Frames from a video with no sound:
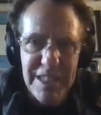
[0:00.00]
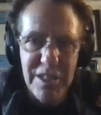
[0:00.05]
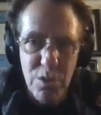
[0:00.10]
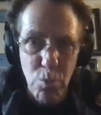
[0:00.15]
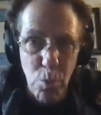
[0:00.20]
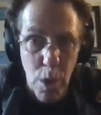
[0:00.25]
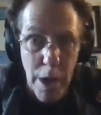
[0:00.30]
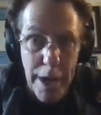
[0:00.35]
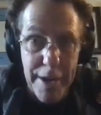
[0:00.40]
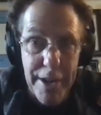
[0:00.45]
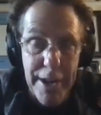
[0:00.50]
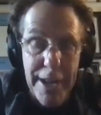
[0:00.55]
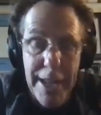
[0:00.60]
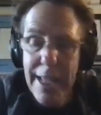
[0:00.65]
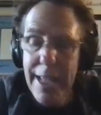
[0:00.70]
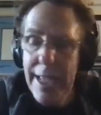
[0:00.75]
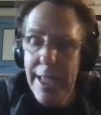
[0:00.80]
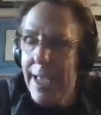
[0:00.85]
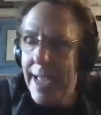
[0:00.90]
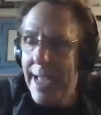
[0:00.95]
one.
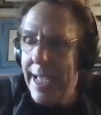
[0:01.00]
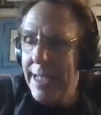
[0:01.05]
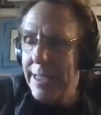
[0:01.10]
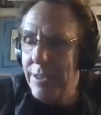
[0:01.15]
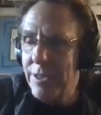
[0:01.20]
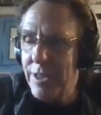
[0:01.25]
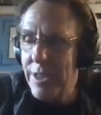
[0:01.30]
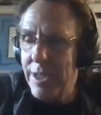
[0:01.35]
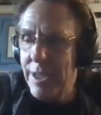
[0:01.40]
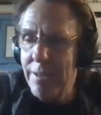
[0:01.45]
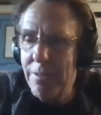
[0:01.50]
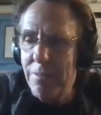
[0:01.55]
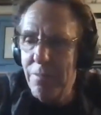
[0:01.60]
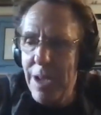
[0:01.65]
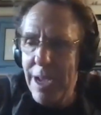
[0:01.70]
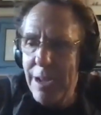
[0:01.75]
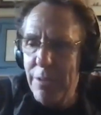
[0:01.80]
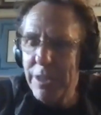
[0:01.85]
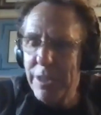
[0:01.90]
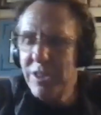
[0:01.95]
And uh,
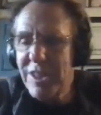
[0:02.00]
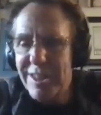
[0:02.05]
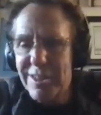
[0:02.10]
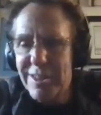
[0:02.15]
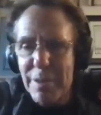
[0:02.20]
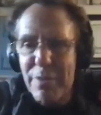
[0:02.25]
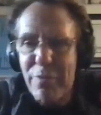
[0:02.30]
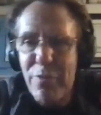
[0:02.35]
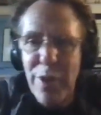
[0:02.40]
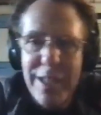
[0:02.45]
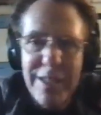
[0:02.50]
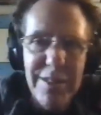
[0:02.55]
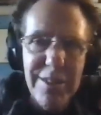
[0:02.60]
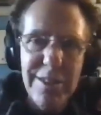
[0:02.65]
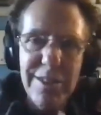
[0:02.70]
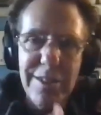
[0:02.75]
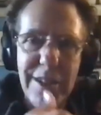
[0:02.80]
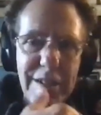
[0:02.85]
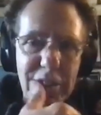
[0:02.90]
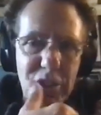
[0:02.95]
I reached out to my friends,
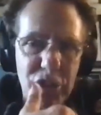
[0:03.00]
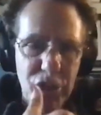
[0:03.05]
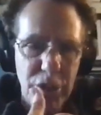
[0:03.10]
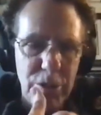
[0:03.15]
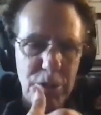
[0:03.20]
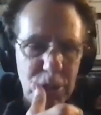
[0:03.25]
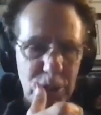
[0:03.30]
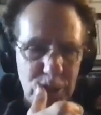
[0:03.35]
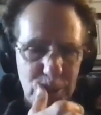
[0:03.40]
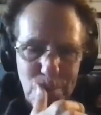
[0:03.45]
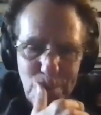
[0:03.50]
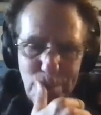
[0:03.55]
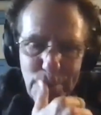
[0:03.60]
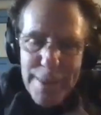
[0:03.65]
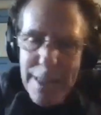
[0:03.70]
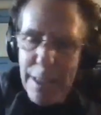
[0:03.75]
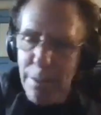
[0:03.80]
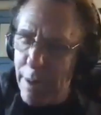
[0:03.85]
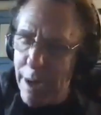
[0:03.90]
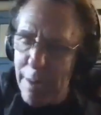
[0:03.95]
Doug Jones,
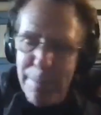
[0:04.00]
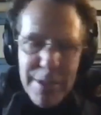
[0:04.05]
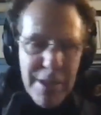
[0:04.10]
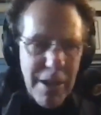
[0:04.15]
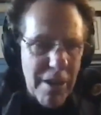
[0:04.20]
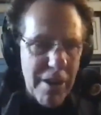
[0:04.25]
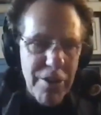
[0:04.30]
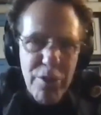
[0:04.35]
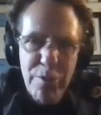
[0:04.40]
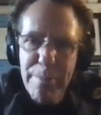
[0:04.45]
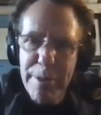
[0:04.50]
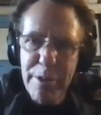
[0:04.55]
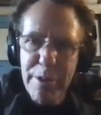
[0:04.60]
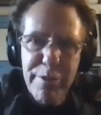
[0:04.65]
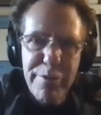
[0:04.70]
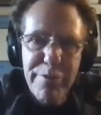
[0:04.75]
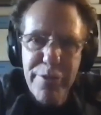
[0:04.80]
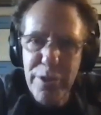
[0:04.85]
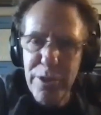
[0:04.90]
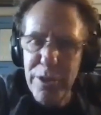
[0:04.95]
Bob Picardo, Mira
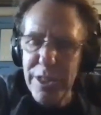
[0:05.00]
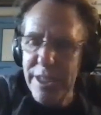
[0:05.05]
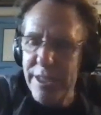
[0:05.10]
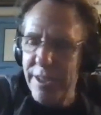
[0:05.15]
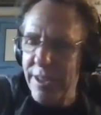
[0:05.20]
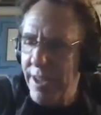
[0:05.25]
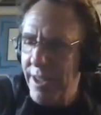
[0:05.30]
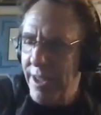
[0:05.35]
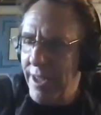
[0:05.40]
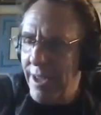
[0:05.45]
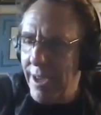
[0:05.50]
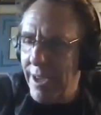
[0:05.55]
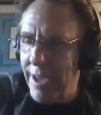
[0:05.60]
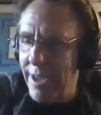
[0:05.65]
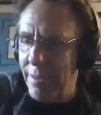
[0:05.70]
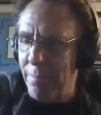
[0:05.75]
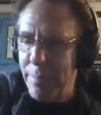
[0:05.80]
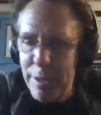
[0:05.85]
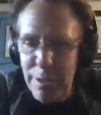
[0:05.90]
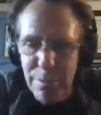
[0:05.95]
Furlan, uh,
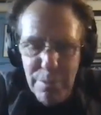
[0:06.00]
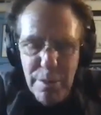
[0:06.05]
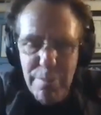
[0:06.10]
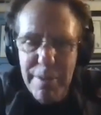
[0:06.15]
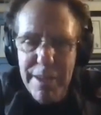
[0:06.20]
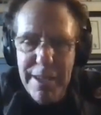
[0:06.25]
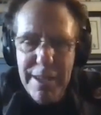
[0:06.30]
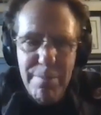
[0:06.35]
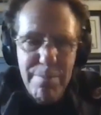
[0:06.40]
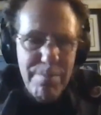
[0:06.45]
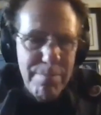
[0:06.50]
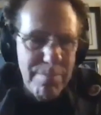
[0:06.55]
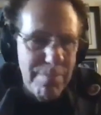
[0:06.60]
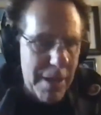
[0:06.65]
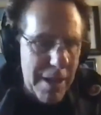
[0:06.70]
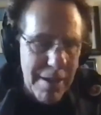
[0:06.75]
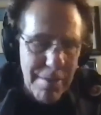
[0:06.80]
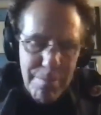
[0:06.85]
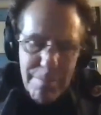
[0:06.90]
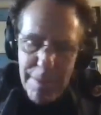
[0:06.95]
Bill Mumy,
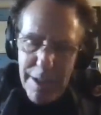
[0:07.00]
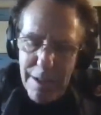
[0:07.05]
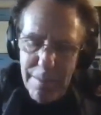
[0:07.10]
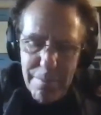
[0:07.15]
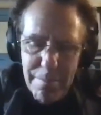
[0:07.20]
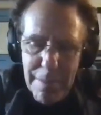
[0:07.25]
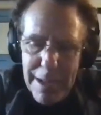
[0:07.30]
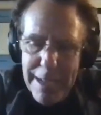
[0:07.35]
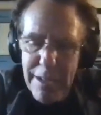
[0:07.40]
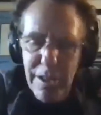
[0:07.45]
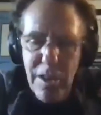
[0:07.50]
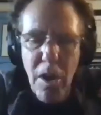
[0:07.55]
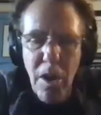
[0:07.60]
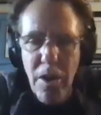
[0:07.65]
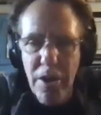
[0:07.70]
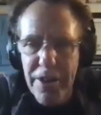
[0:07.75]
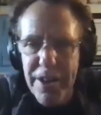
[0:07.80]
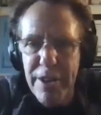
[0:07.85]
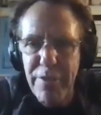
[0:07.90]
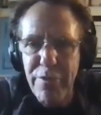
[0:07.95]
um, uh, Michael
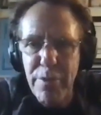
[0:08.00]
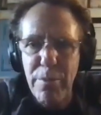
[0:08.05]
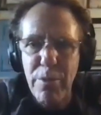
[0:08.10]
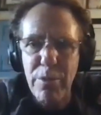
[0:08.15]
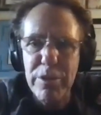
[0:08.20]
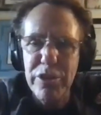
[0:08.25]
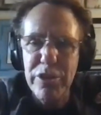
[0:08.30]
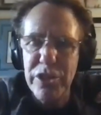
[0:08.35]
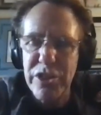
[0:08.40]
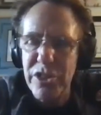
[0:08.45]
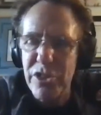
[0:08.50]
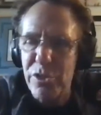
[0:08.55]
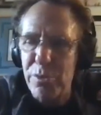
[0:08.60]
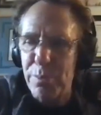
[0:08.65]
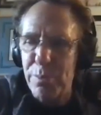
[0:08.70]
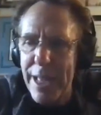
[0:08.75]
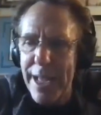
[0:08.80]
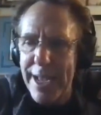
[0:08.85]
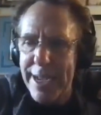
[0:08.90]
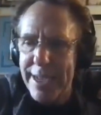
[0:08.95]
Harney from Orange is the New
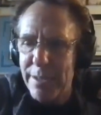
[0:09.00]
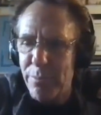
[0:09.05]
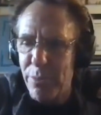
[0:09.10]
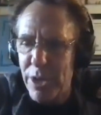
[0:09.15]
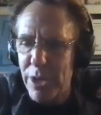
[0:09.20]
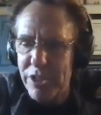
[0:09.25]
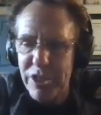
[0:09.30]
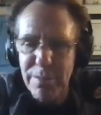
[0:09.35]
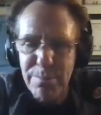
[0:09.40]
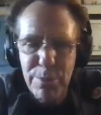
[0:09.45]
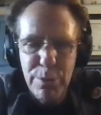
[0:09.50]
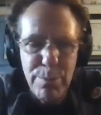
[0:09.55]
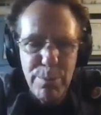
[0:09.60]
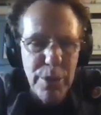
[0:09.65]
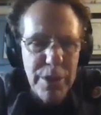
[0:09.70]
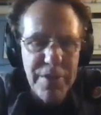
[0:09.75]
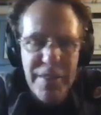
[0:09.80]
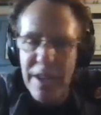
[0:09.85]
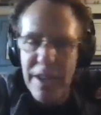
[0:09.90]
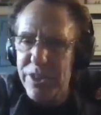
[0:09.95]
Black and Project Blue Book,
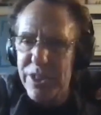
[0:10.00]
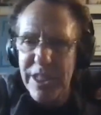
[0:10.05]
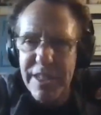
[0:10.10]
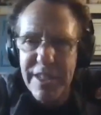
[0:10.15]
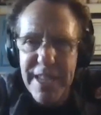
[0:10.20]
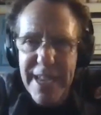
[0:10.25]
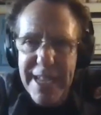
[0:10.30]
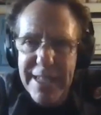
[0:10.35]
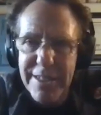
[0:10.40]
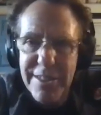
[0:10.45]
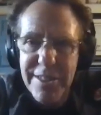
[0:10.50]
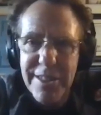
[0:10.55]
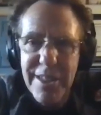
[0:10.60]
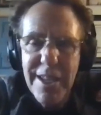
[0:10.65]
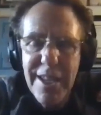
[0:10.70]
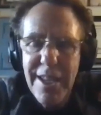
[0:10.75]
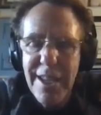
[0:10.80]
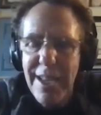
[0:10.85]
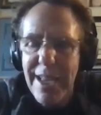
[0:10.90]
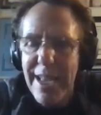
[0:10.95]
and they all said yes.
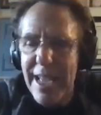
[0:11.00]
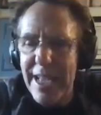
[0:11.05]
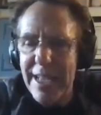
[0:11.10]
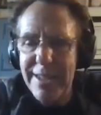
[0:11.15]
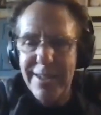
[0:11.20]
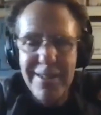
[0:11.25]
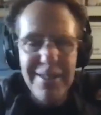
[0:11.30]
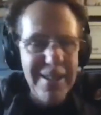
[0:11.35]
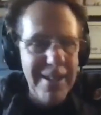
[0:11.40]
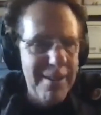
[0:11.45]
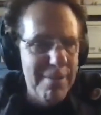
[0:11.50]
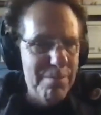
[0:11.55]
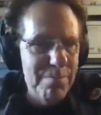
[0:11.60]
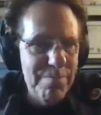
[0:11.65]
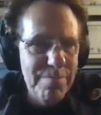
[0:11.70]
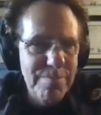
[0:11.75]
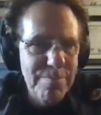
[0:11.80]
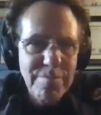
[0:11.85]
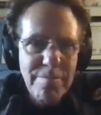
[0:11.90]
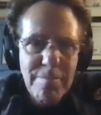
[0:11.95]
And um,
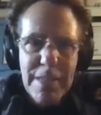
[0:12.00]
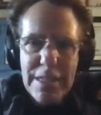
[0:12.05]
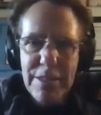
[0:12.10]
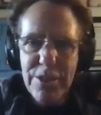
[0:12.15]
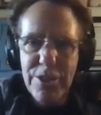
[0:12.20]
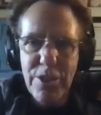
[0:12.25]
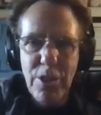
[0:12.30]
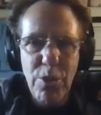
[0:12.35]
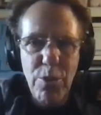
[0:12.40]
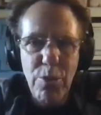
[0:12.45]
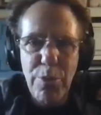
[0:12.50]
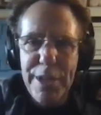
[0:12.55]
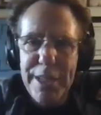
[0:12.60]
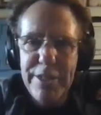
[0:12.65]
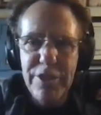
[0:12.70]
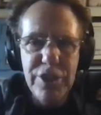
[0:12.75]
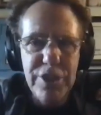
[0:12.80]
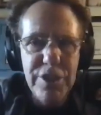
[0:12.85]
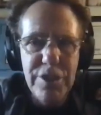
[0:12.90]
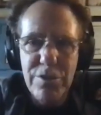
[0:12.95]
so we
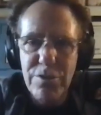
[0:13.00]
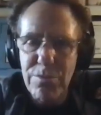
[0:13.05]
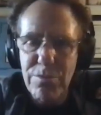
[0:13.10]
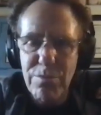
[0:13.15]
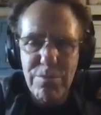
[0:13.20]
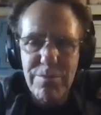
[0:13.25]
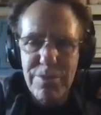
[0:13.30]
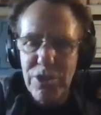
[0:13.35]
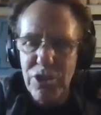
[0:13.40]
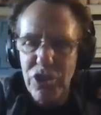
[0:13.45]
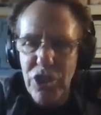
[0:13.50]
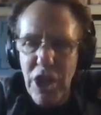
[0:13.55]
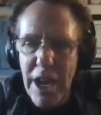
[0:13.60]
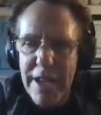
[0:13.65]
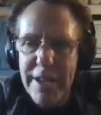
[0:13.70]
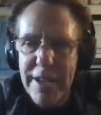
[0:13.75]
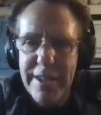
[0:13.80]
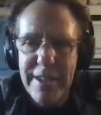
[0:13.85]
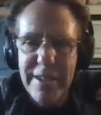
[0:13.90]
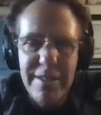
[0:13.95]
just shot
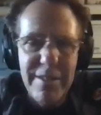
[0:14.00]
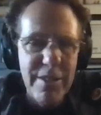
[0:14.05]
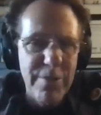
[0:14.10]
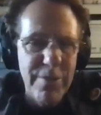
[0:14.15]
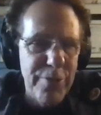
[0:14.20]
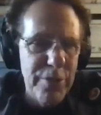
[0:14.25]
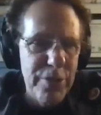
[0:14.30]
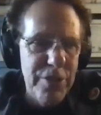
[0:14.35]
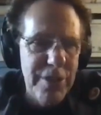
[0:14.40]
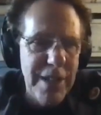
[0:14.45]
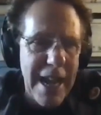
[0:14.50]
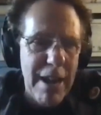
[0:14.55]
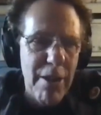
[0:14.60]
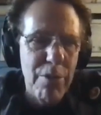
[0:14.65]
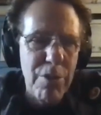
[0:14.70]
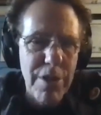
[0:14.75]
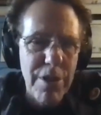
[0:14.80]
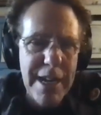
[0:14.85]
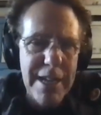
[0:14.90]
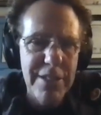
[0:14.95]
it, and the first
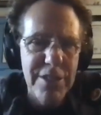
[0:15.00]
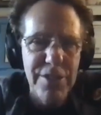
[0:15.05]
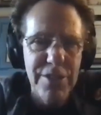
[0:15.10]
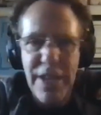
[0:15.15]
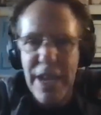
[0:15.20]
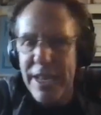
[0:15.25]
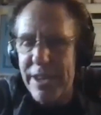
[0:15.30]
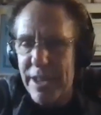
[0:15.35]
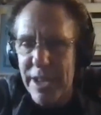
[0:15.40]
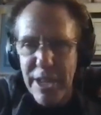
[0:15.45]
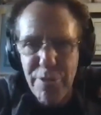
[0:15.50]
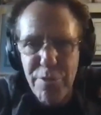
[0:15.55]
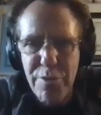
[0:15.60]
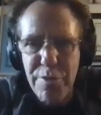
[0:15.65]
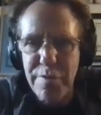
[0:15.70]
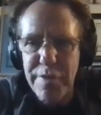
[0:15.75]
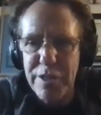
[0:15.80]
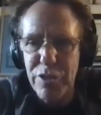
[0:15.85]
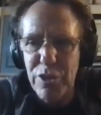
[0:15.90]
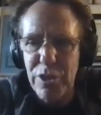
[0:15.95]
hour has 900
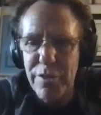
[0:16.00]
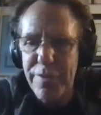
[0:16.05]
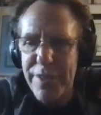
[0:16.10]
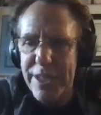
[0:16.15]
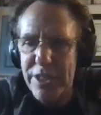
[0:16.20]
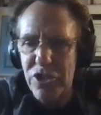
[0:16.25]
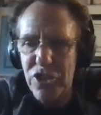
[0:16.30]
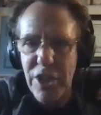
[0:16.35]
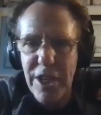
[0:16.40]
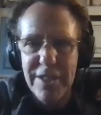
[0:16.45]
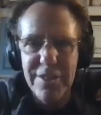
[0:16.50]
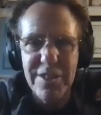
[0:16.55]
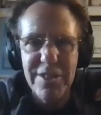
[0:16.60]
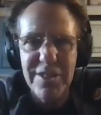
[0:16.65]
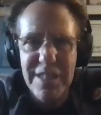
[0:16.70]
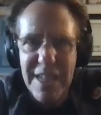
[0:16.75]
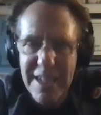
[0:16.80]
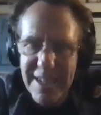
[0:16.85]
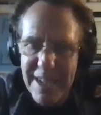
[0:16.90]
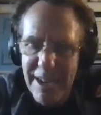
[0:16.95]
visual effects shots,
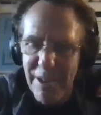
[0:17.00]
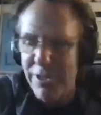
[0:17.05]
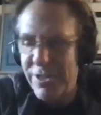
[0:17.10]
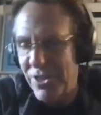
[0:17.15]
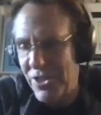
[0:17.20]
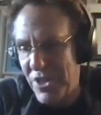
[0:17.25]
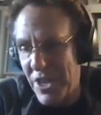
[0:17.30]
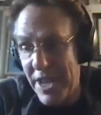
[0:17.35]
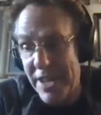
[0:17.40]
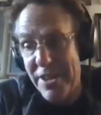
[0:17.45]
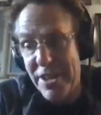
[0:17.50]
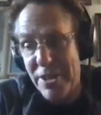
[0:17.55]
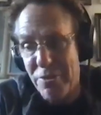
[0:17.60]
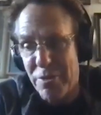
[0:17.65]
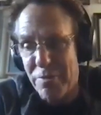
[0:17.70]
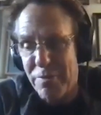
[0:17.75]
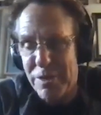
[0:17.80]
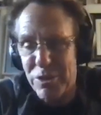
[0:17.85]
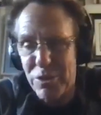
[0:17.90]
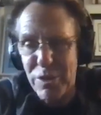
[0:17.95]
second hour has 900
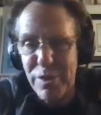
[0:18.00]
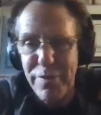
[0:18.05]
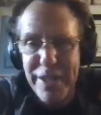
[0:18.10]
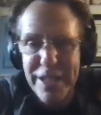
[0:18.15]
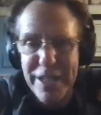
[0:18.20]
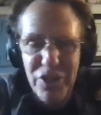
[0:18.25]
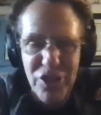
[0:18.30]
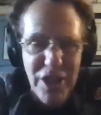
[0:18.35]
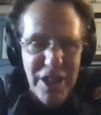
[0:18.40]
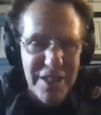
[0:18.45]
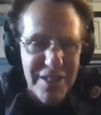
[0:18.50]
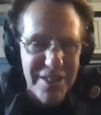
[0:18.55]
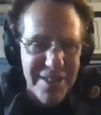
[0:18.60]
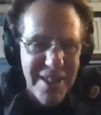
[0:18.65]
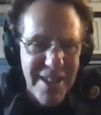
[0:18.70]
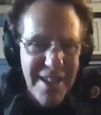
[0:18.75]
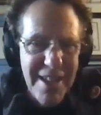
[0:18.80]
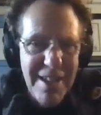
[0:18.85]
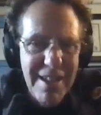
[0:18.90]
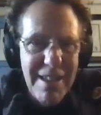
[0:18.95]
visual effects shots,
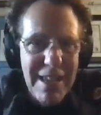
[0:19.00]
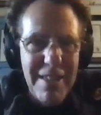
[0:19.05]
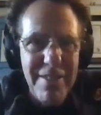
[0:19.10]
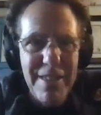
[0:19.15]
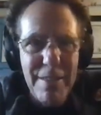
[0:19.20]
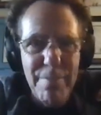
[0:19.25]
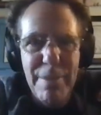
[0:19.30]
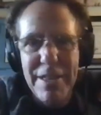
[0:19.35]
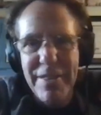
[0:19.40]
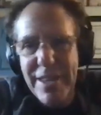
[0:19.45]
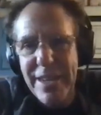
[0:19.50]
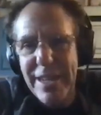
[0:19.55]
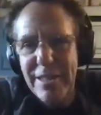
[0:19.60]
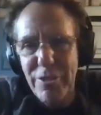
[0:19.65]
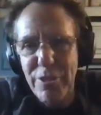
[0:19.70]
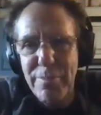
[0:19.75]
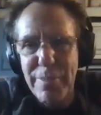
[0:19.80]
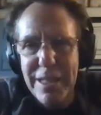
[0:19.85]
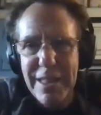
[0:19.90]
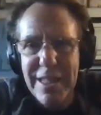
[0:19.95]
and wow. then I
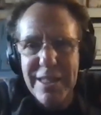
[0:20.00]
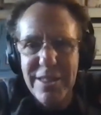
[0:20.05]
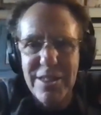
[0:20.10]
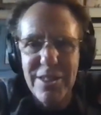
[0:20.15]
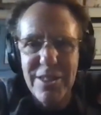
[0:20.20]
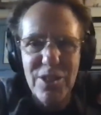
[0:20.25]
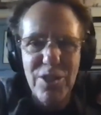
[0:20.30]
learned my lessons, so